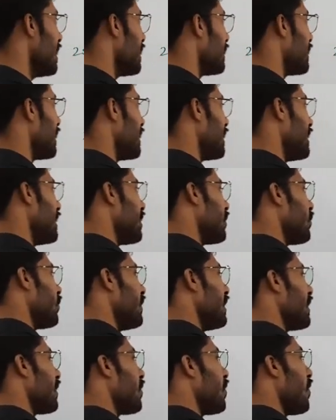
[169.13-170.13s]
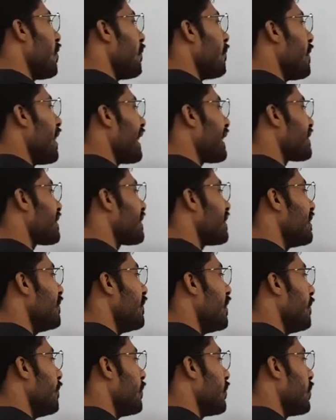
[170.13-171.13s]
then it will go
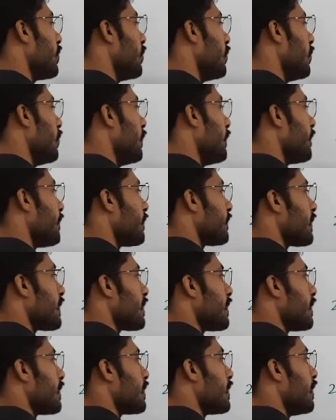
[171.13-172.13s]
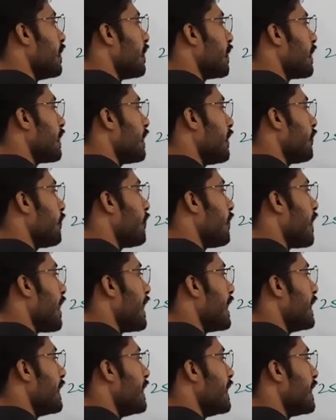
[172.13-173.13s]
maximum to
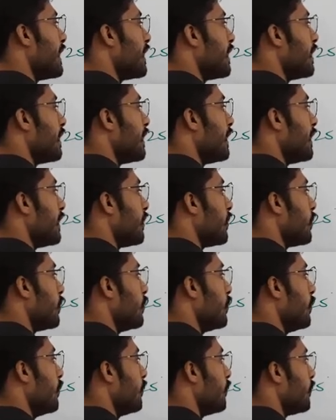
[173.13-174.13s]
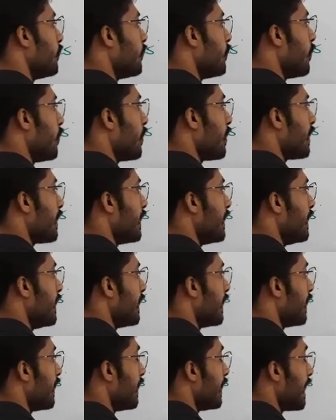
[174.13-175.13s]
35 degree to 40
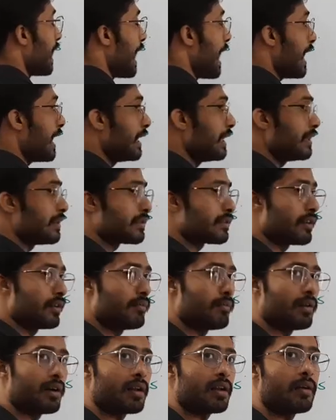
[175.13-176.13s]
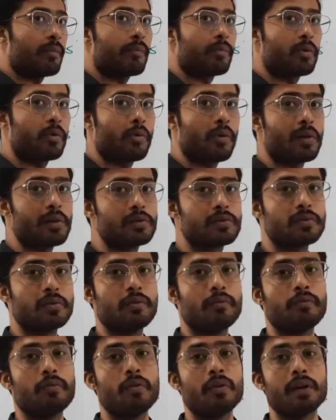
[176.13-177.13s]
degree, and in summer up to
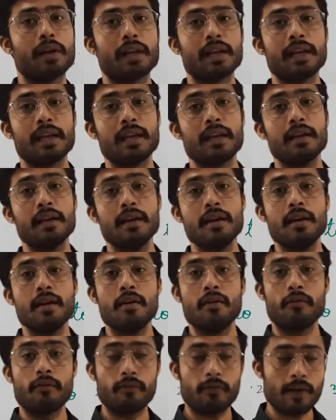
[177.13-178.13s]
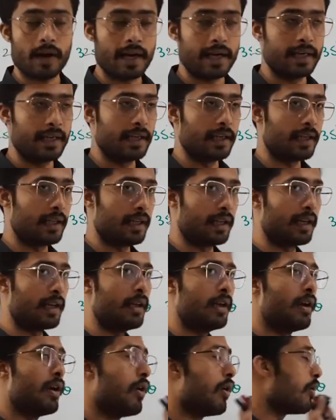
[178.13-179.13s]
also 45 degree.
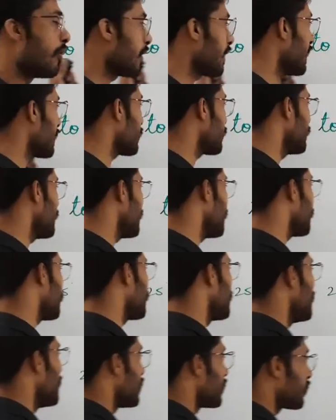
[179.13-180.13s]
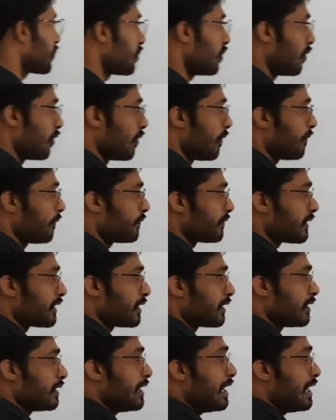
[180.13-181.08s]
Okay students, so